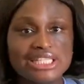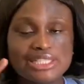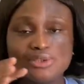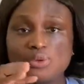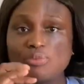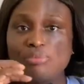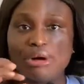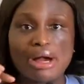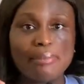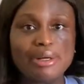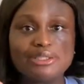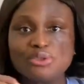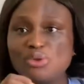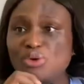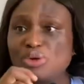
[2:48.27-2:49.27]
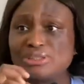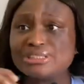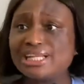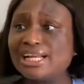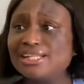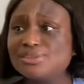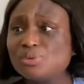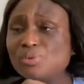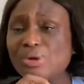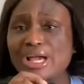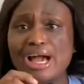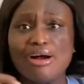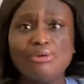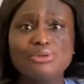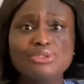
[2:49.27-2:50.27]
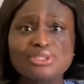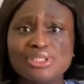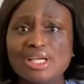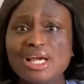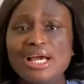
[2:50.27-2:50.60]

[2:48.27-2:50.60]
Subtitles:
I took pap, I took custard, I took Quaker oats.